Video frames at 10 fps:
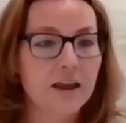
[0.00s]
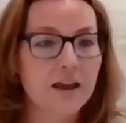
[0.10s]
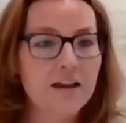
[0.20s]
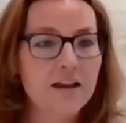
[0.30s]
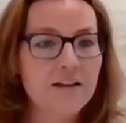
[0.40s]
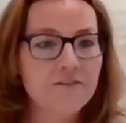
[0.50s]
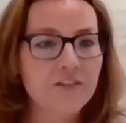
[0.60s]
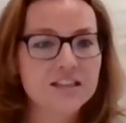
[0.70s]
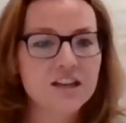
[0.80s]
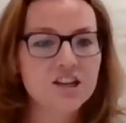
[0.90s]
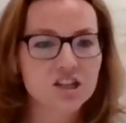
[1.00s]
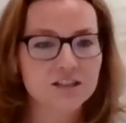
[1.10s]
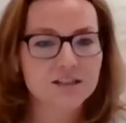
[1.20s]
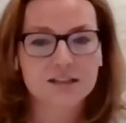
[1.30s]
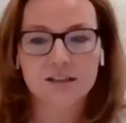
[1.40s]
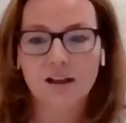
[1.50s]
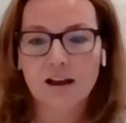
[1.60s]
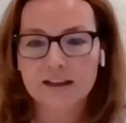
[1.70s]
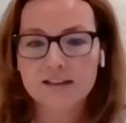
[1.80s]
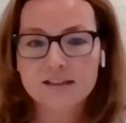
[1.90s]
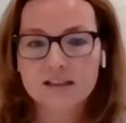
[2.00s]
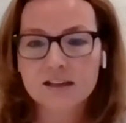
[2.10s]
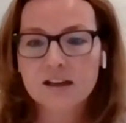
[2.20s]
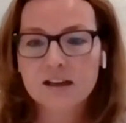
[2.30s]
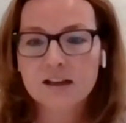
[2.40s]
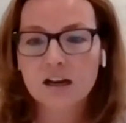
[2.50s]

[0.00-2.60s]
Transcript: a fictitious client